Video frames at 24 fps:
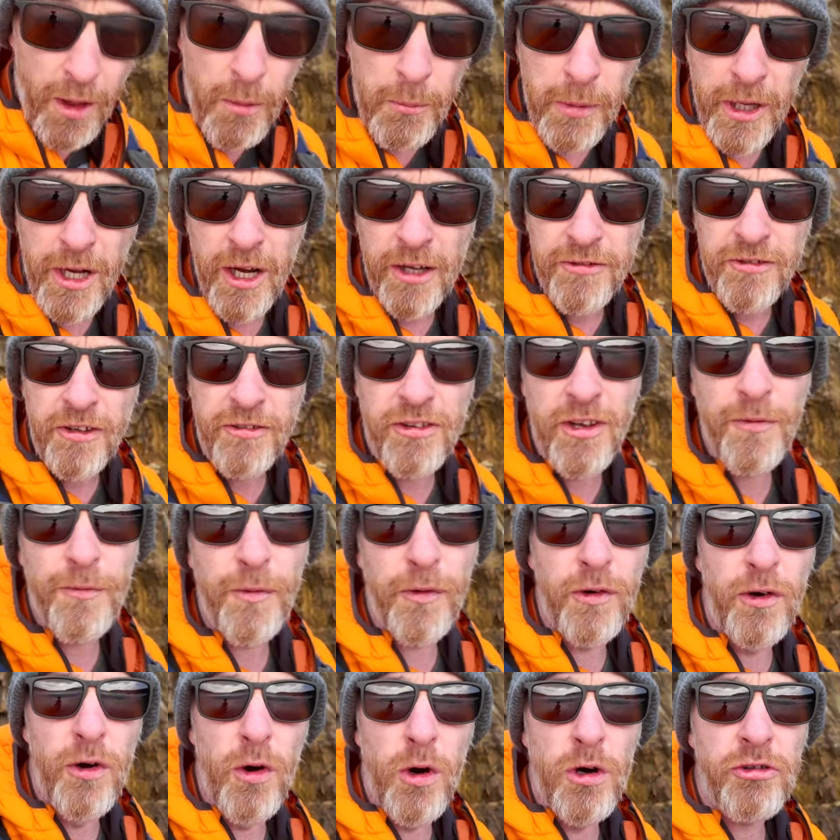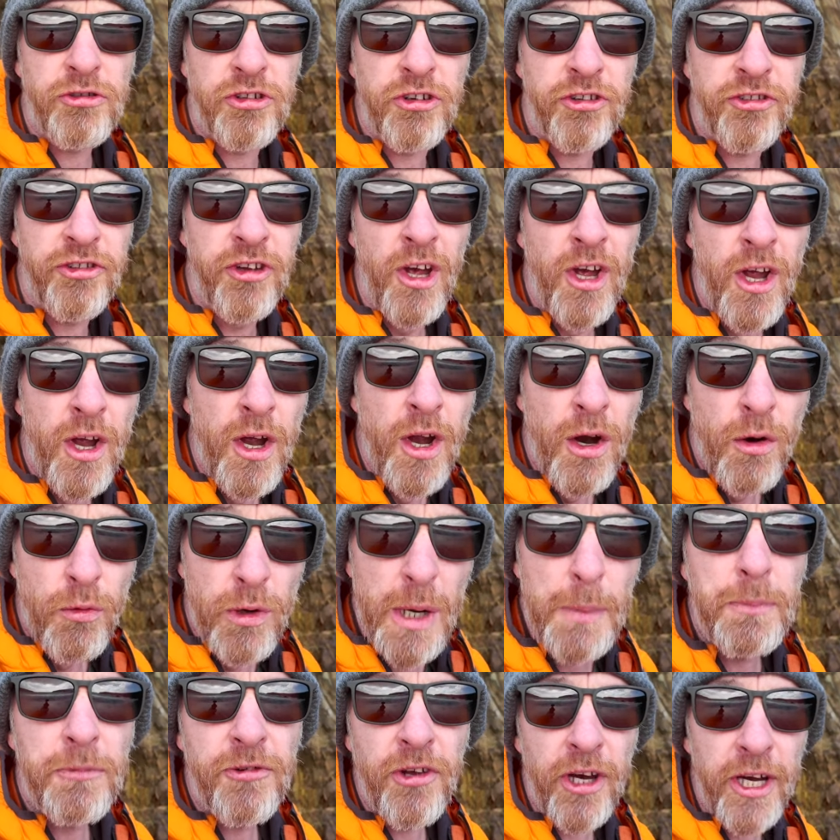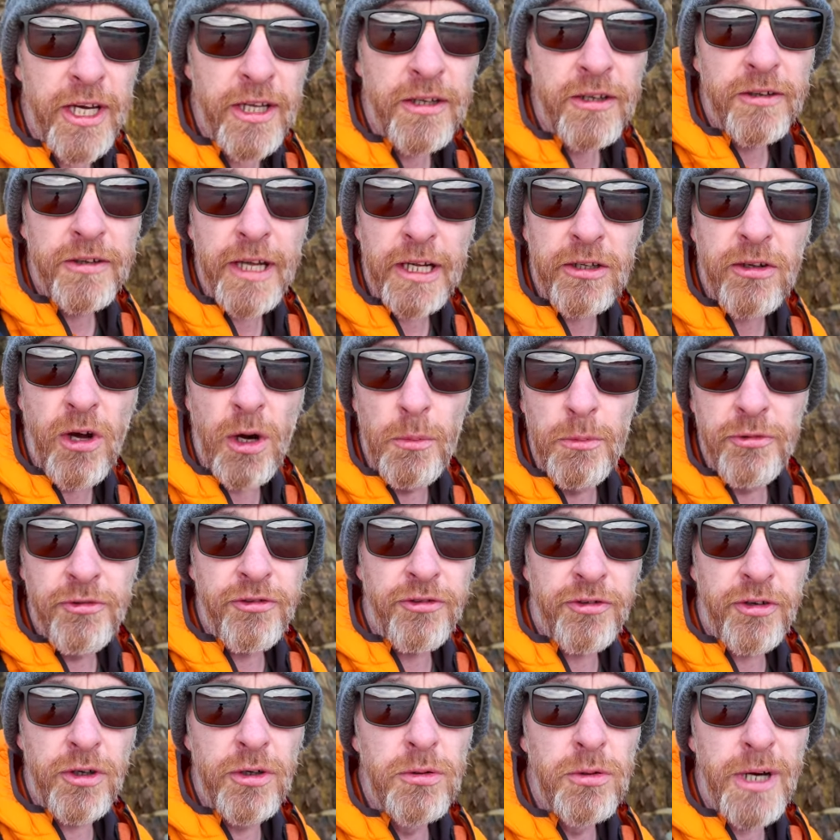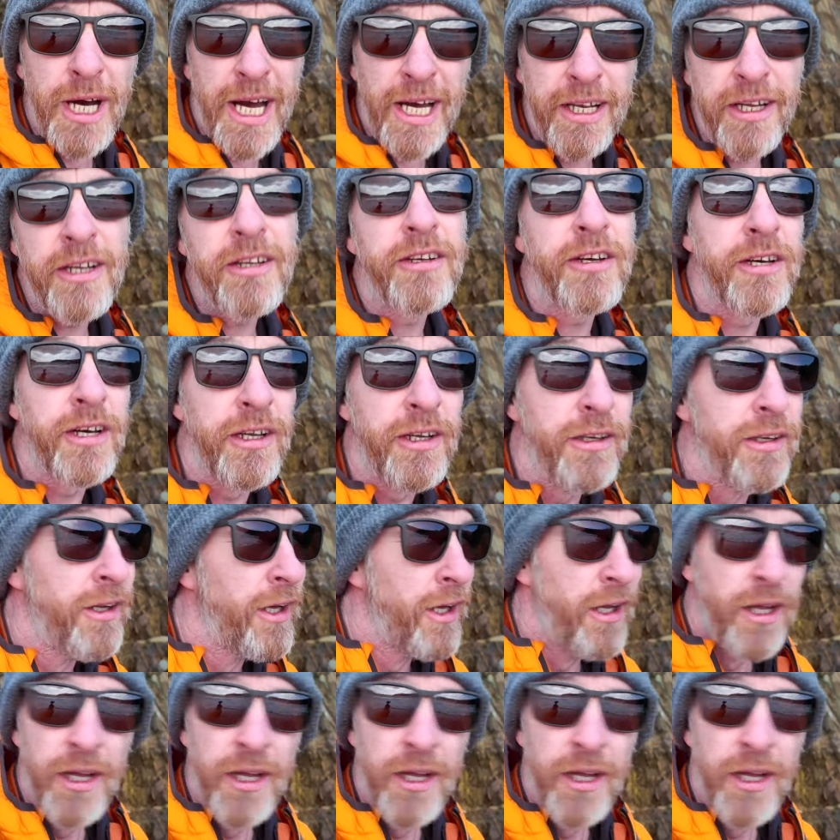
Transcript: because there's a ferocious riptide that comes through and it can